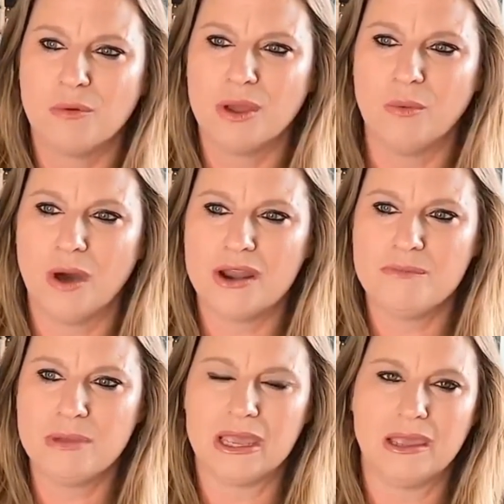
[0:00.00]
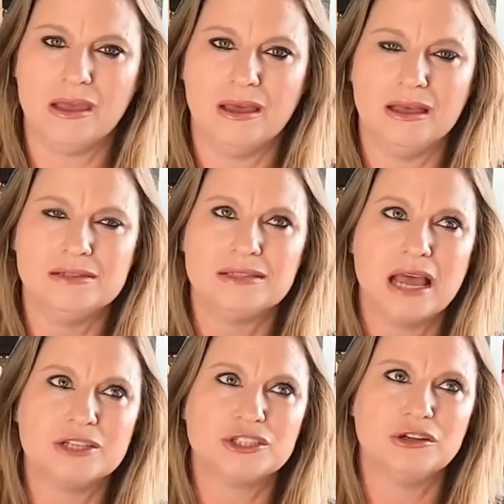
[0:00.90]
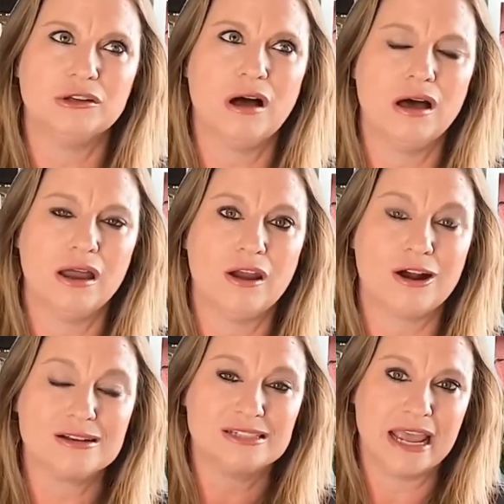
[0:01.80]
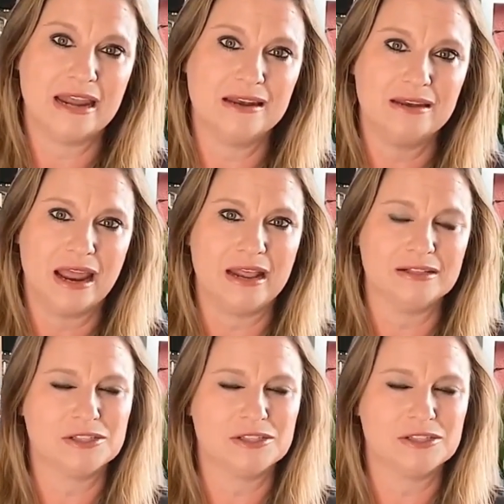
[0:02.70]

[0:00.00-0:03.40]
We want to be intentional on our day-to-day.